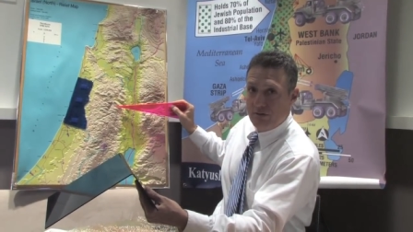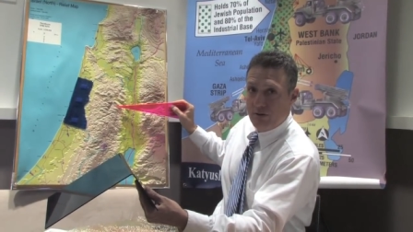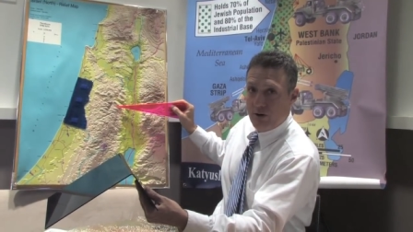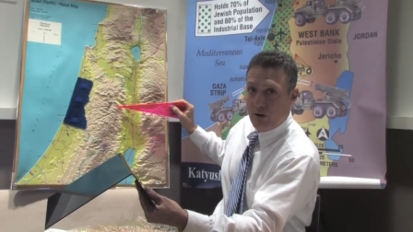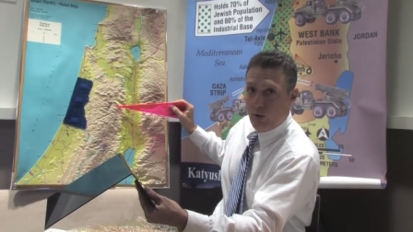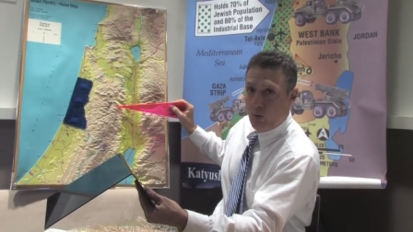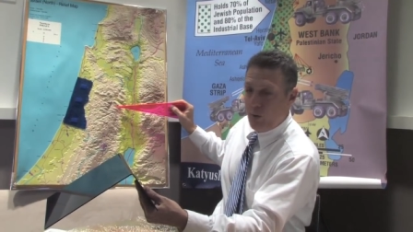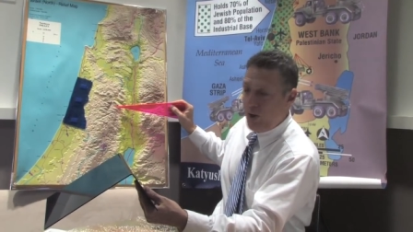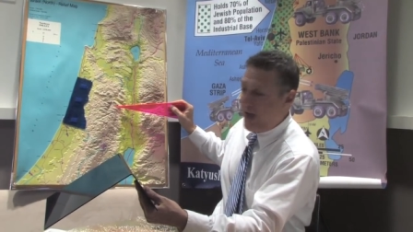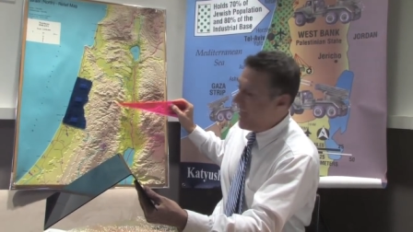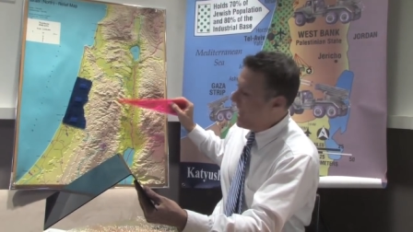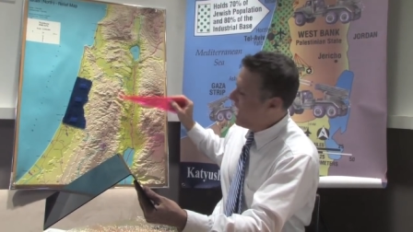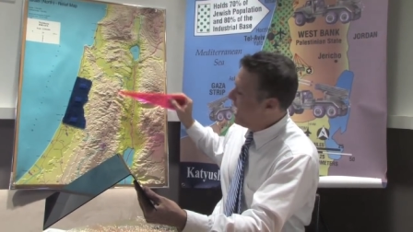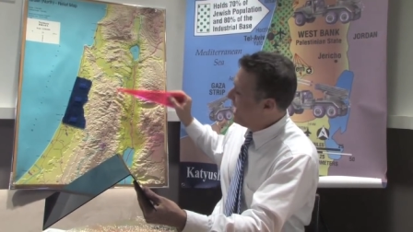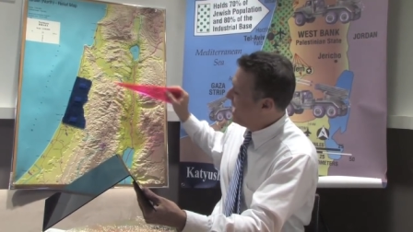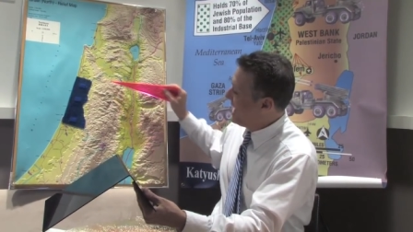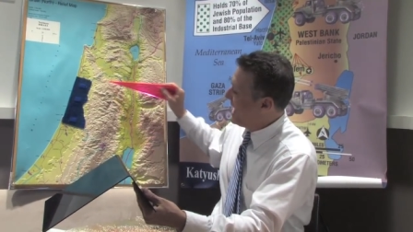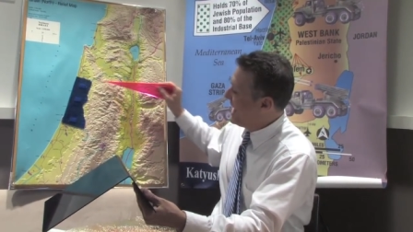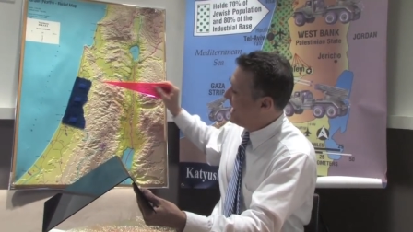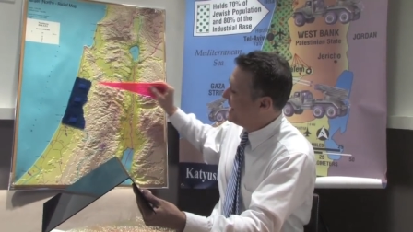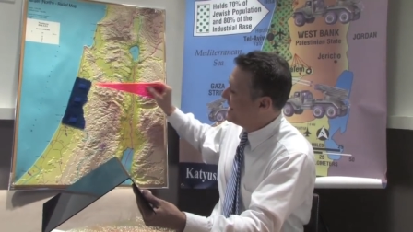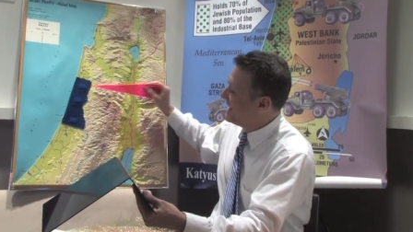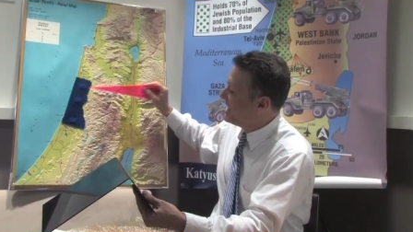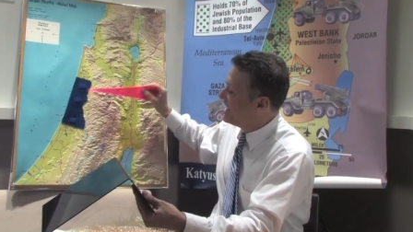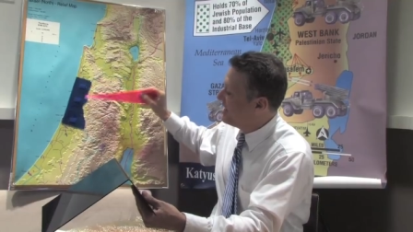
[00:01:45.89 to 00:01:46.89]
away
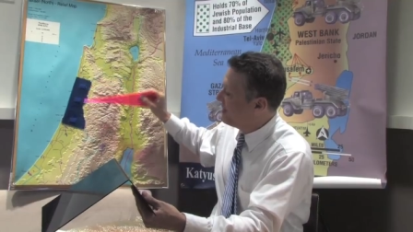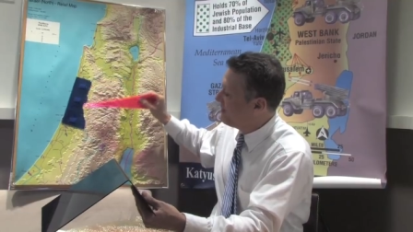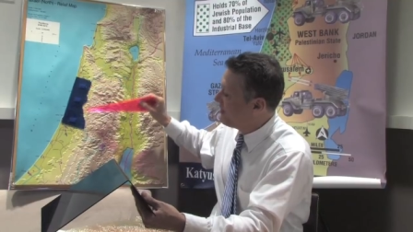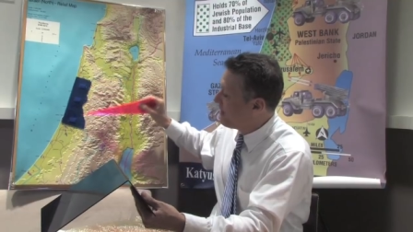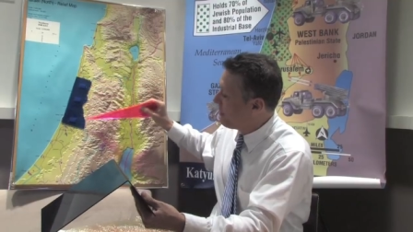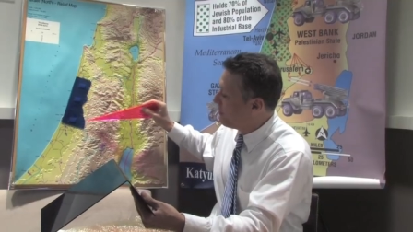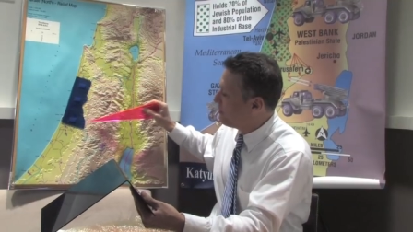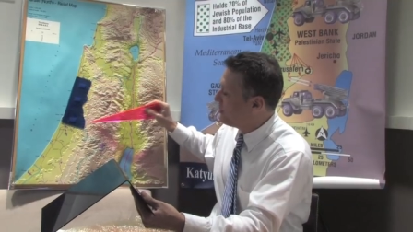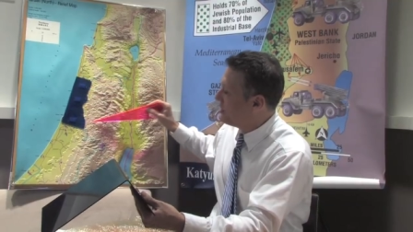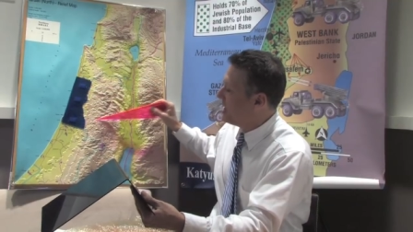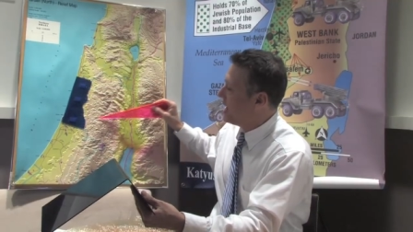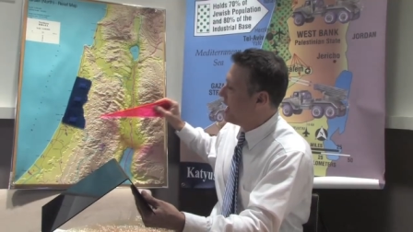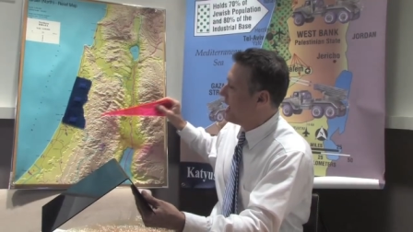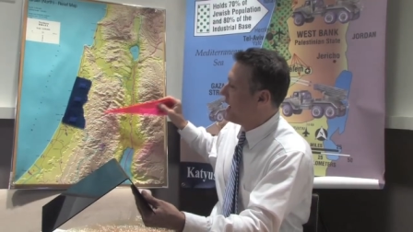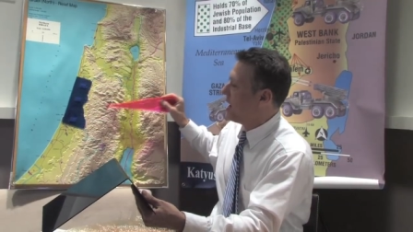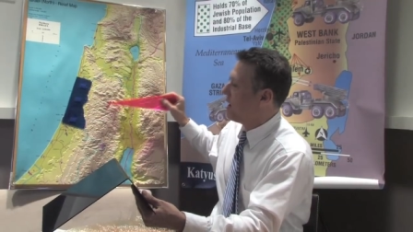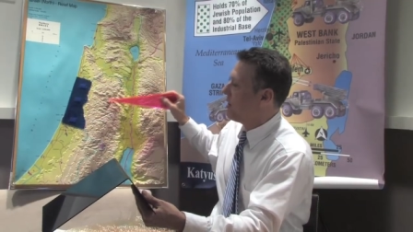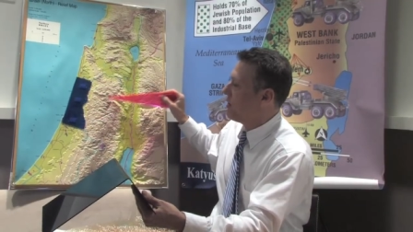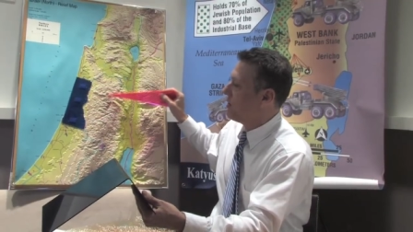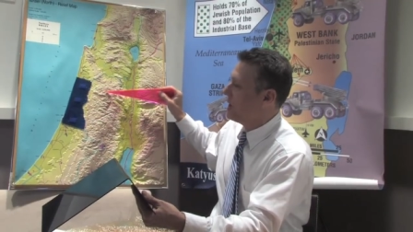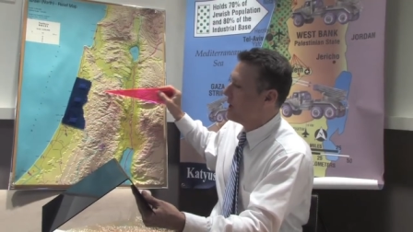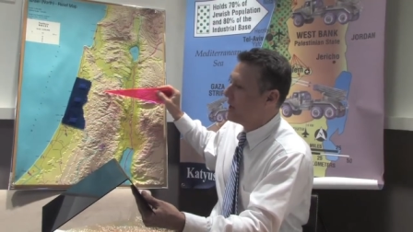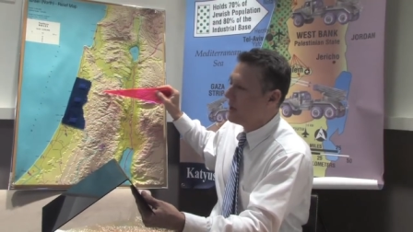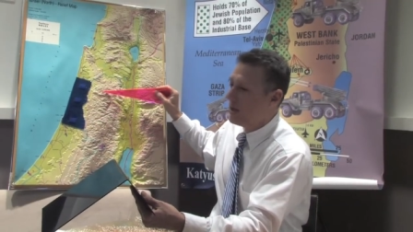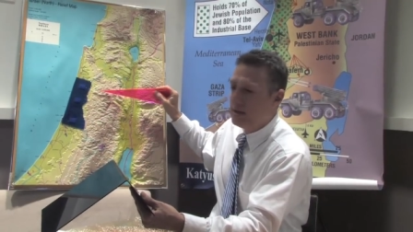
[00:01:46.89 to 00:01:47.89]
and give up the
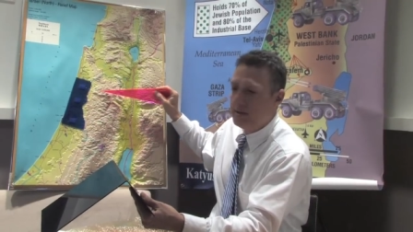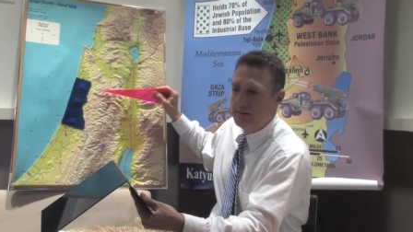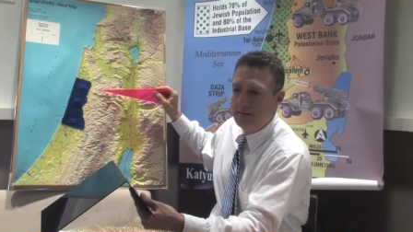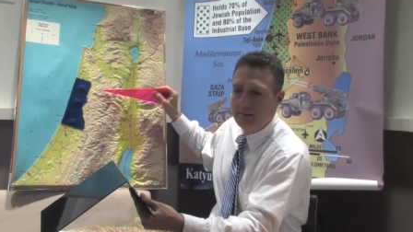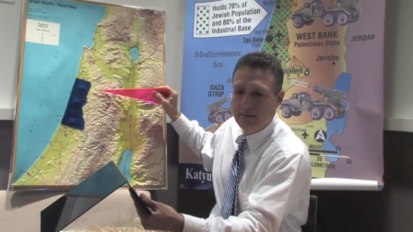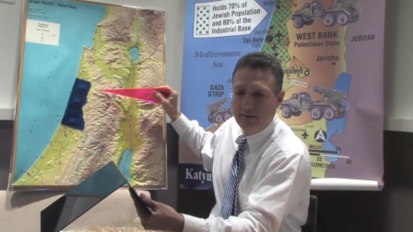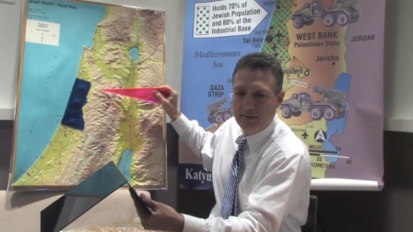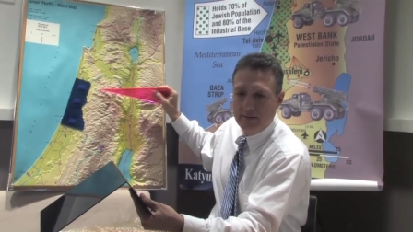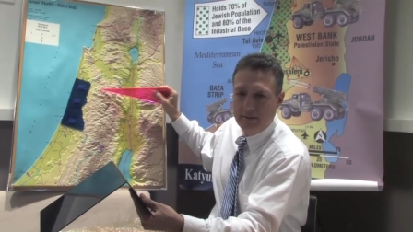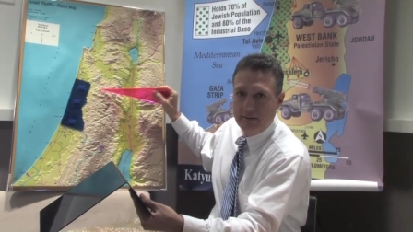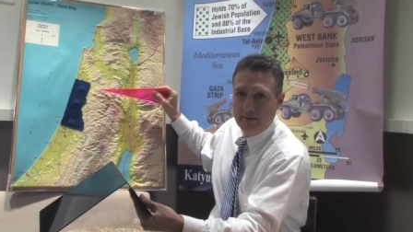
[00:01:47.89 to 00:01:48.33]
area